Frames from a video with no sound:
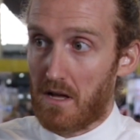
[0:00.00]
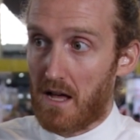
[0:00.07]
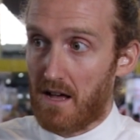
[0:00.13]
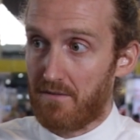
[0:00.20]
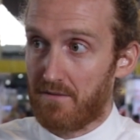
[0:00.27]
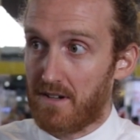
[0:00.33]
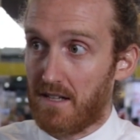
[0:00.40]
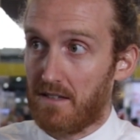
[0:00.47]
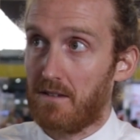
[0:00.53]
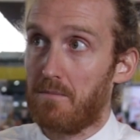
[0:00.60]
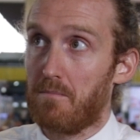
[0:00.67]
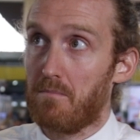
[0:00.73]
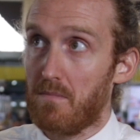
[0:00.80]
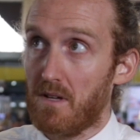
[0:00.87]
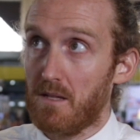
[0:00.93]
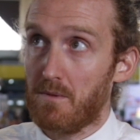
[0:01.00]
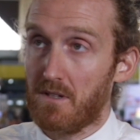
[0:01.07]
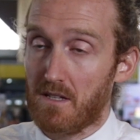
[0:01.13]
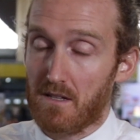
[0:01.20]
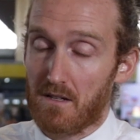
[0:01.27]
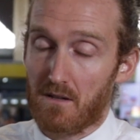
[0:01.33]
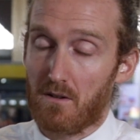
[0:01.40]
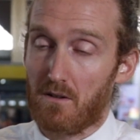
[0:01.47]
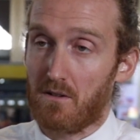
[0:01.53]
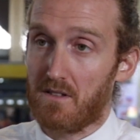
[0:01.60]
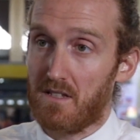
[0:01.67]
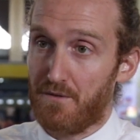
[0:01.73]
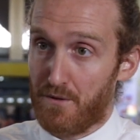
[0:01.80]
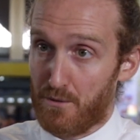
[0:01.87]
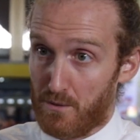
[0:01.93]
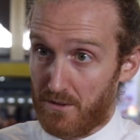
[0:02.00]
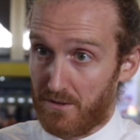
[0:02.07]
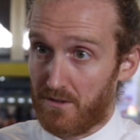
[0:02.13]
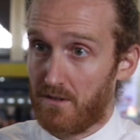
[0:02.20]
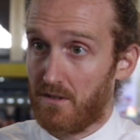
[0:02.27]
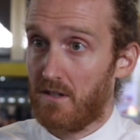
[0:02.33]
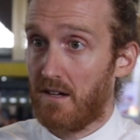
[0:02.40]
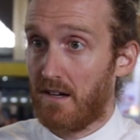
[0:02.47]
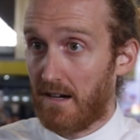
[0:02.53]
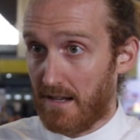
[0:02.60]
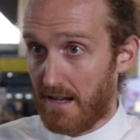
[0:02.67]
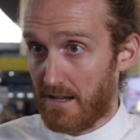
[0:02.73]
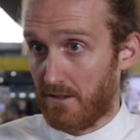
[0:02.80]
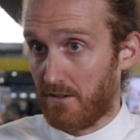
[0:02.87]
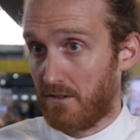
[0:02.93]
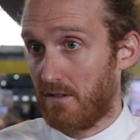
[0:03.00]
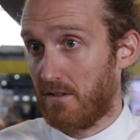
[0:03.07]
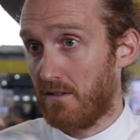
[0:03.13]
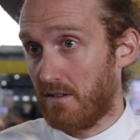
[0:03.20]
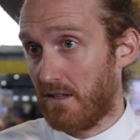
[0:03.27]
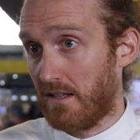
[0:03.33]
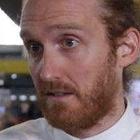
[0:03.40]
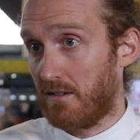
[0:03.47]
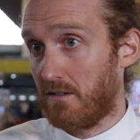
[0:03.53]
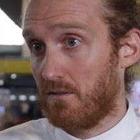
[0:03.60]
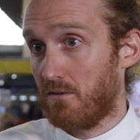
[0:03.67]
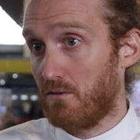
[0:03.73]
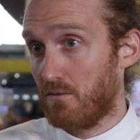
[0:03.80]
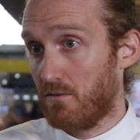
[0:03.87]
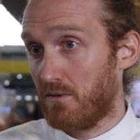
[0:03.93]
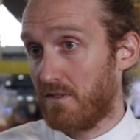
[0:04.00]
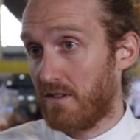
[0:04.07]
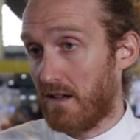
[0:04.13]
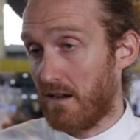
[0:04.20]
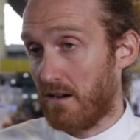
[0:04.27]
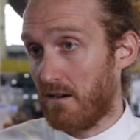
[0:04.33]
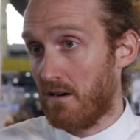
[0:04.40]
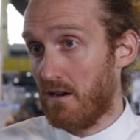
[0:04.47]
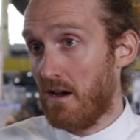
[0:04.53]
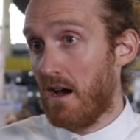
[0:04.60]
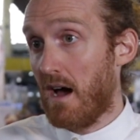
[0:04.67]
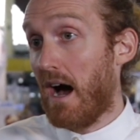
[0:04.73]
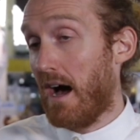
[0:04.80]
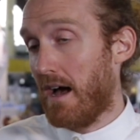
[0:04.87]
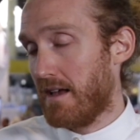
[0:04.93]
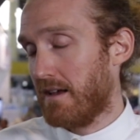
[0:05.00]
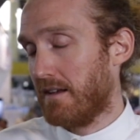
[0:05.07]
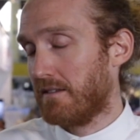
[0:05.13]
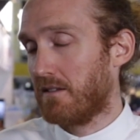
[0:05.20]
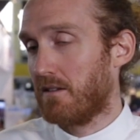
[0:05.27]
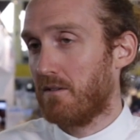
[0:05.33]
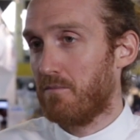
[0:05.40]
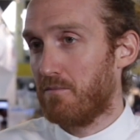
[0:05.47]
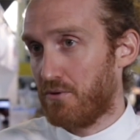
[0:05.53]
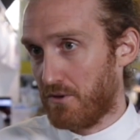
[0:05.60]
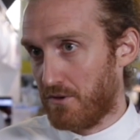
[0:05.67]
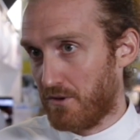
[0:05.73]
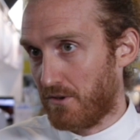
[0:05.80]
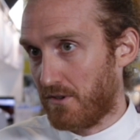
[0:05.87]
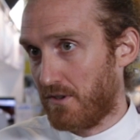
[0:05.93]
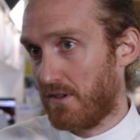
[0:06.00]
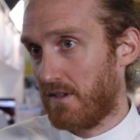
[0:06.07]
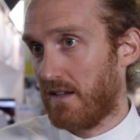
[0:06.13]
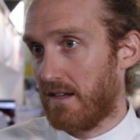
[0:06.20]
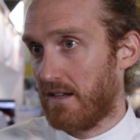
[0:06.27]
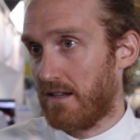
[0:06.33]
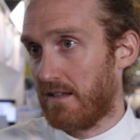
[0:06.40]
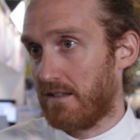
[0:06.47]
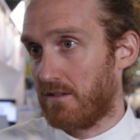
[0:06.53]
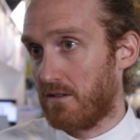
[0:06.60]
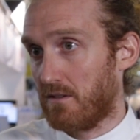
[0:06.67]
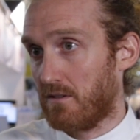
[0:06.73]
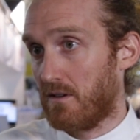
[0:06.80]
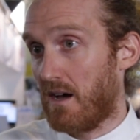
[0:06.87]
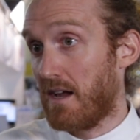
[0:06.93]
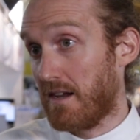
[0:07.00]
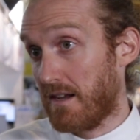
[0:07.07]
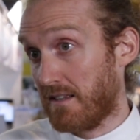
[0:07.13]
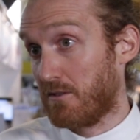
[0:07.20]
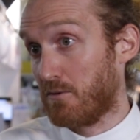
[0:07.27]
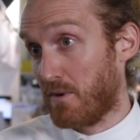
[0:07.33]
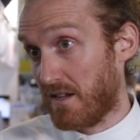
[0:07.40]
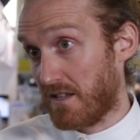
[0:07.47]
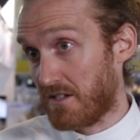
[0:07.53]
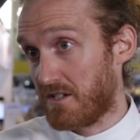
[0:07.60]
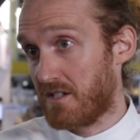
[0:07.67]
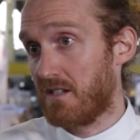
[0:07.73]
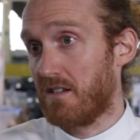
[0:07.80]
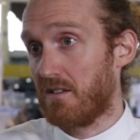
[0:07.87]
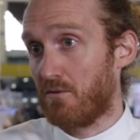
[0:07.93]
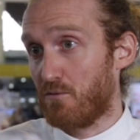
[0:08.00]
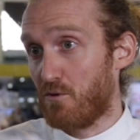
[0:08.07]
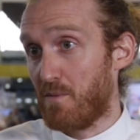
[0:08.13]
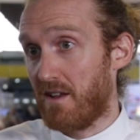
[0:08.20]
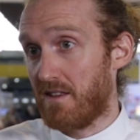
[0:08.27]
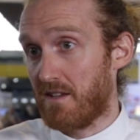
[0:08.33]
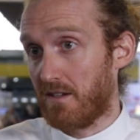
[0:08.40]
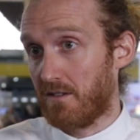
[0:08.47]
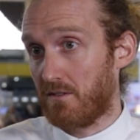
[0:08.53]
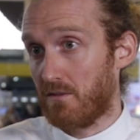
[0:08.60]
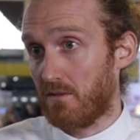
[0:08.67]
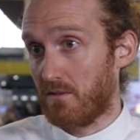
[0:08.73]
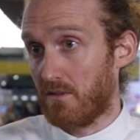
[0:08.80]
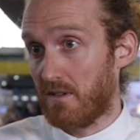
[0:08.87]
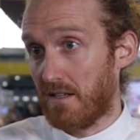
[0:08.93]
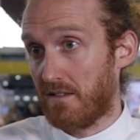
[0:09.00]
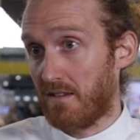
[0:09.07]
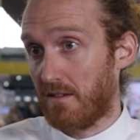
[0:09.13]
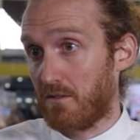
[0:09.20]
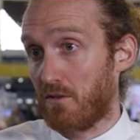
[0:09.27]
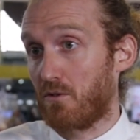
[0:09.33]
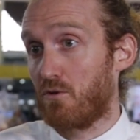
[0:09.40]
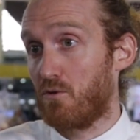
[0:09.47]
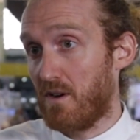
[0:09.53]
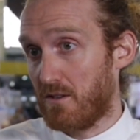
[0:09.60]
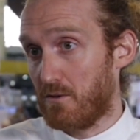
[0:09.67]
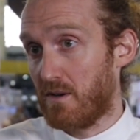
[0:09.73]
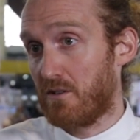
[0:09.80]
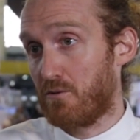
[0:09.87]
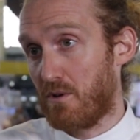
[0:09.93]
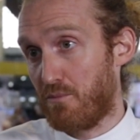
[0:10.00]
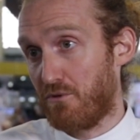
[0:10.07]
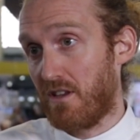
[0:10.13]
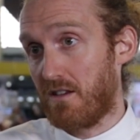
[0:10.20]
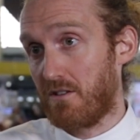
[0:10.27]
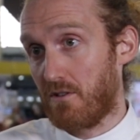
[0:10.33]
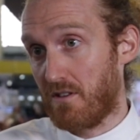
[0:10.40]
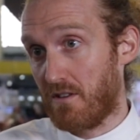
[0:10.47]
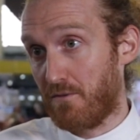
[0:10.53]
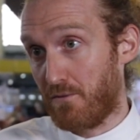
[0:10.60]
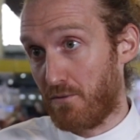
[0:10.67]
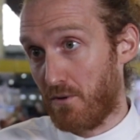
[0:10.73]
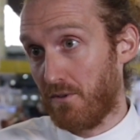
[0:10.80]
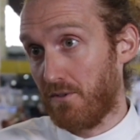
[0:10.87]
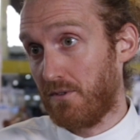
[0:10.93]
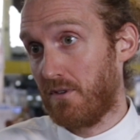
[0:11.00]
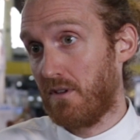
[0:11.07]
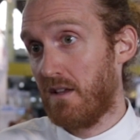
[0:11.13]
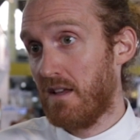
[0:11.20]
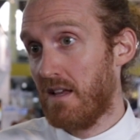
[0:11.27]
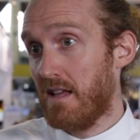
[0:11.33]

I've got many different clients that do their high-end products and high-end range in Romania. So it has a great reputation in France.